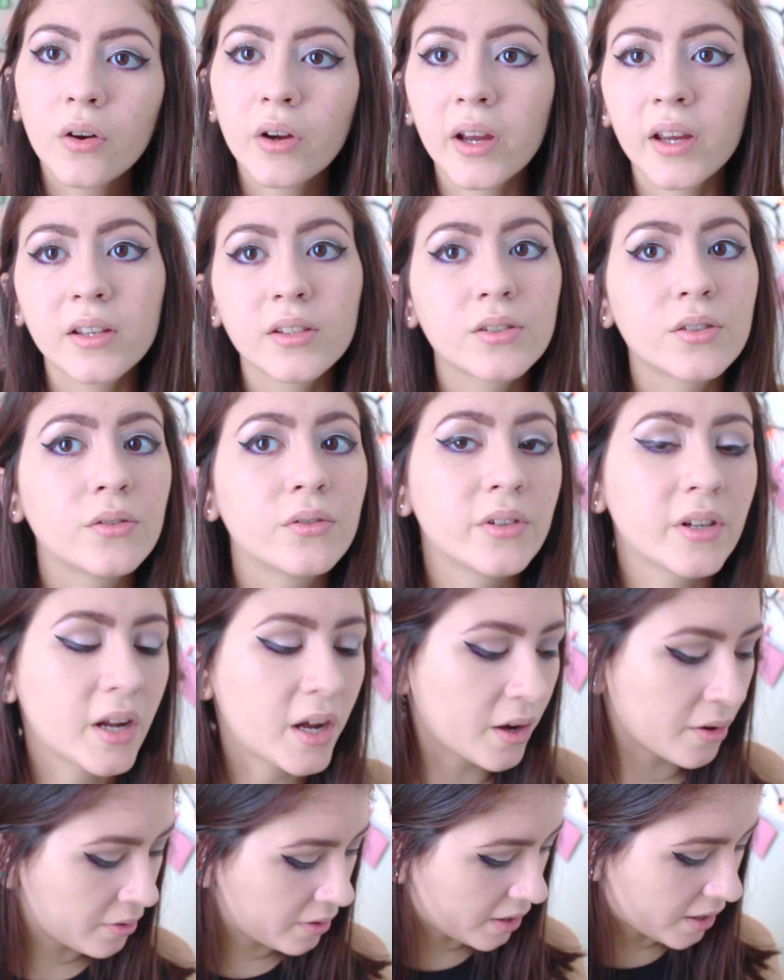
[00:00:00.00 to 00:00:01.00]
Okay, so
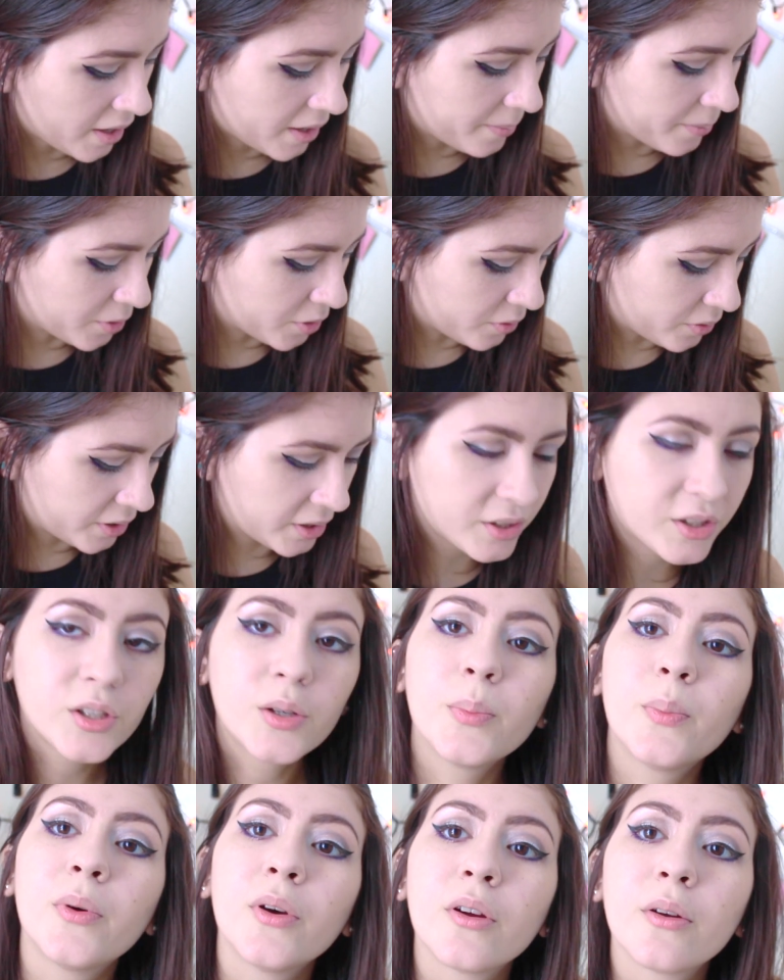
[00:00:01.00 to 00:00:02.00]
now I'm going
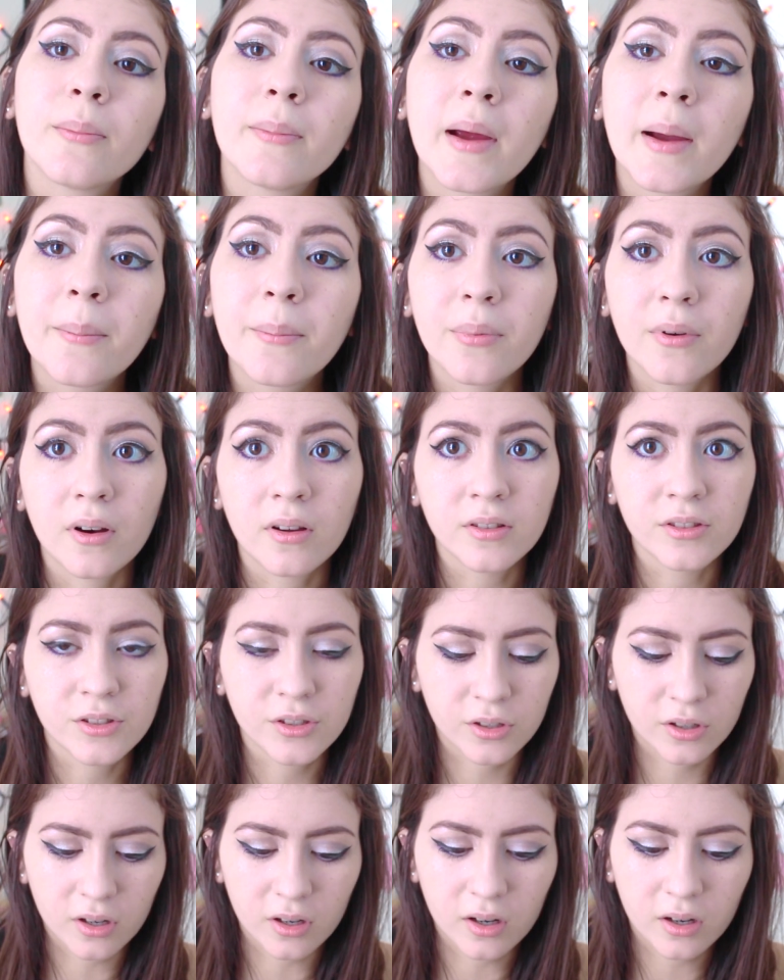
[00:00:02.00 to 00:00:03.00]
to put my
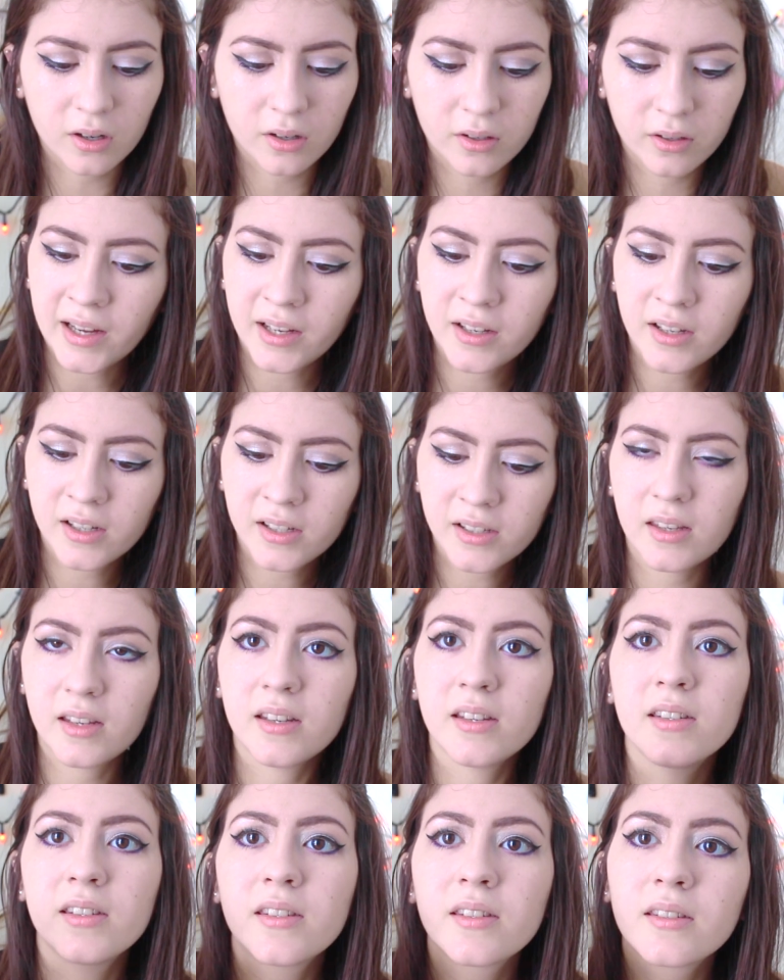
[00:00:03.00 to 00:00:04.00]
bronzer on. I got
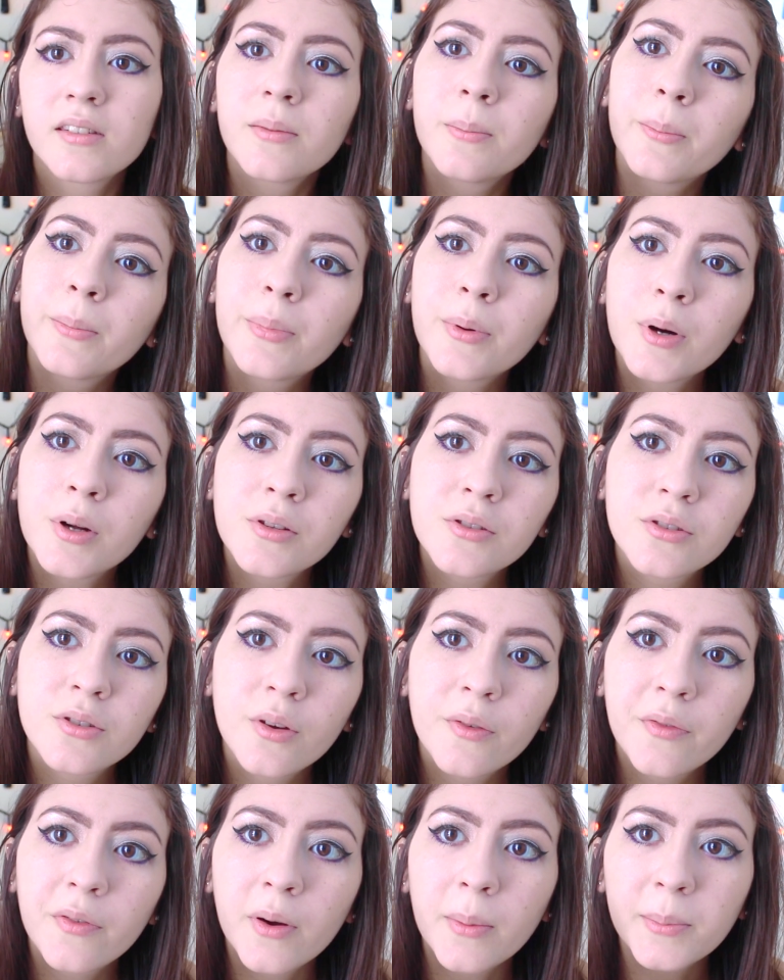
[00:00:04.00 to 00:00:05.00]
this
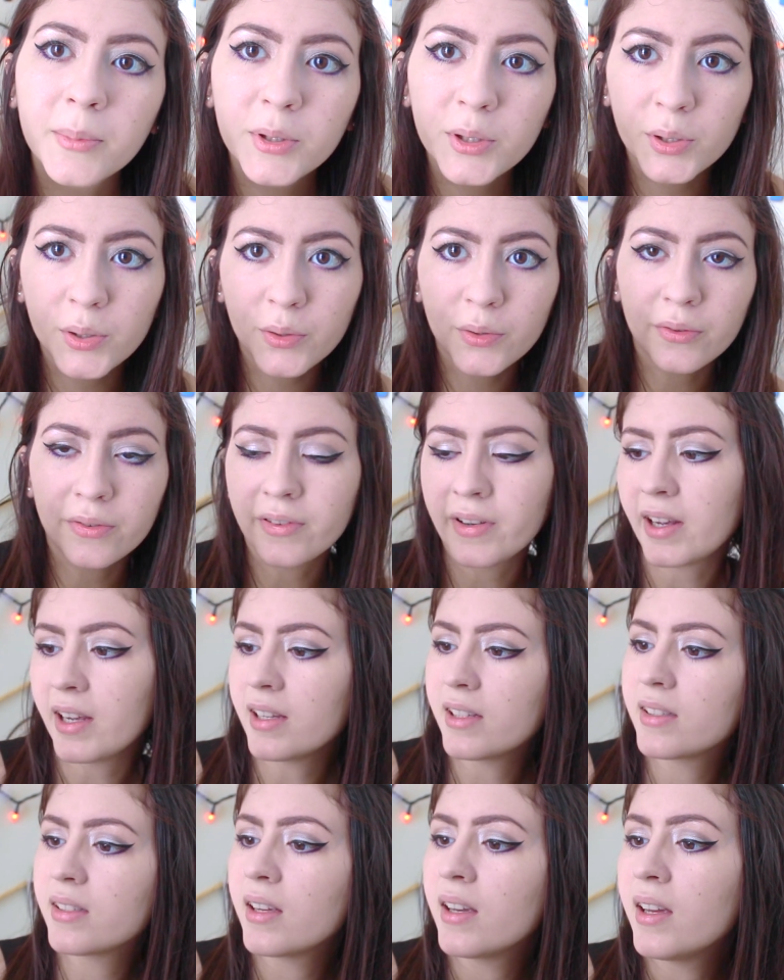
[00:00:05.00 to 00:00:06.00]
bronzer from Too
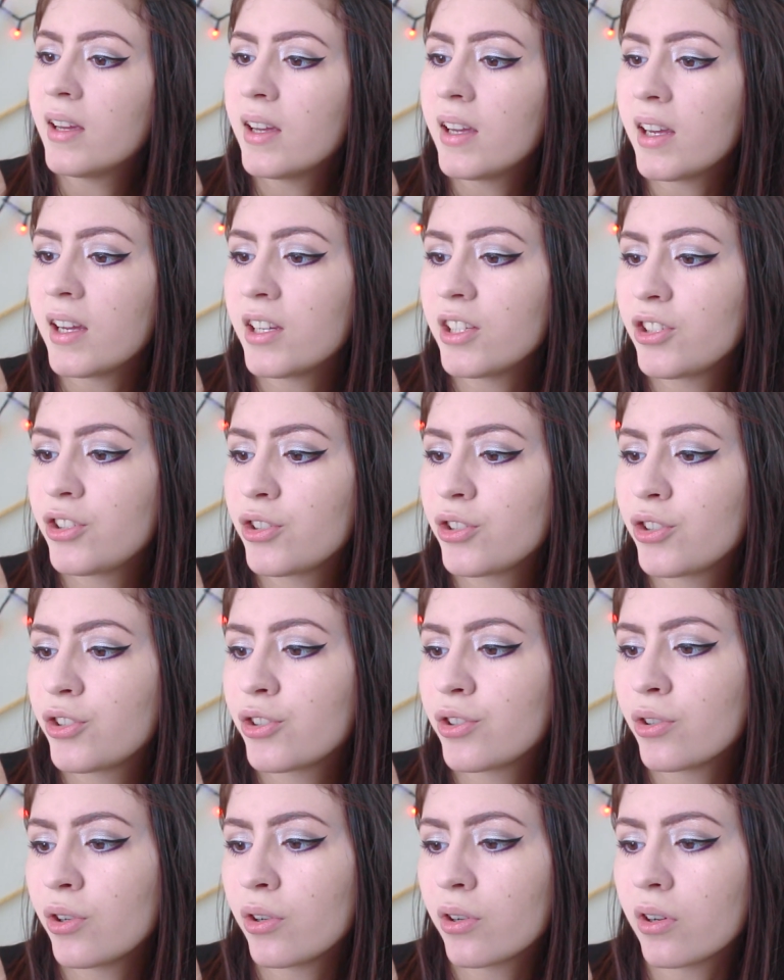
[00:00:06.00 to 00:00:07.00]
Faced this
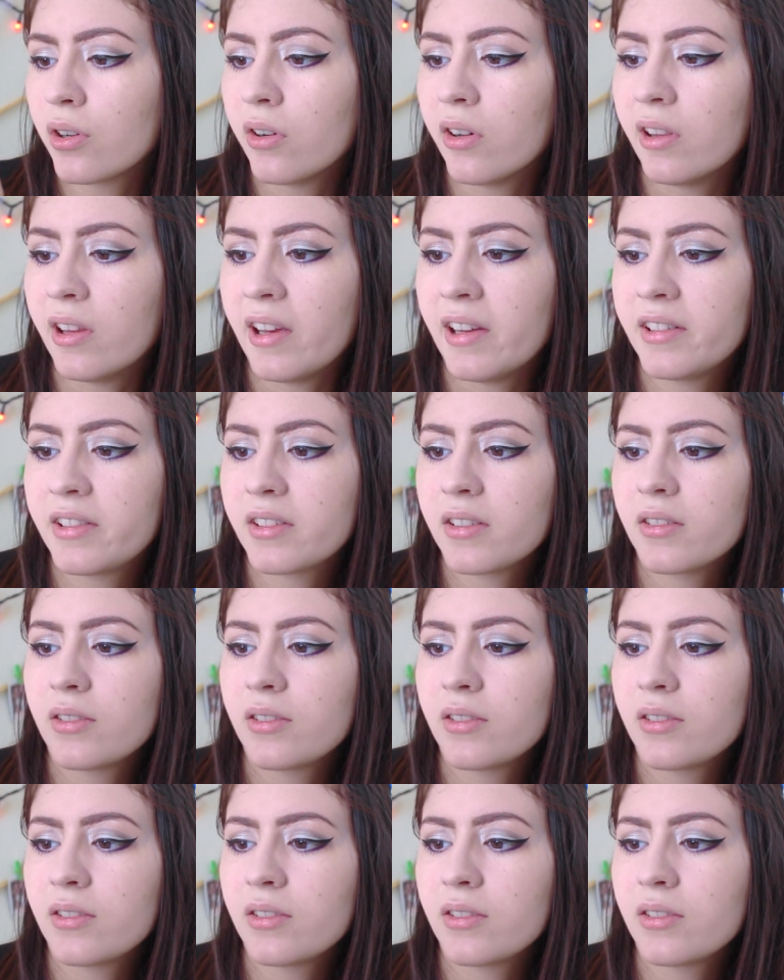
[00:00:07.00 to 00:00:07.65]
chocolate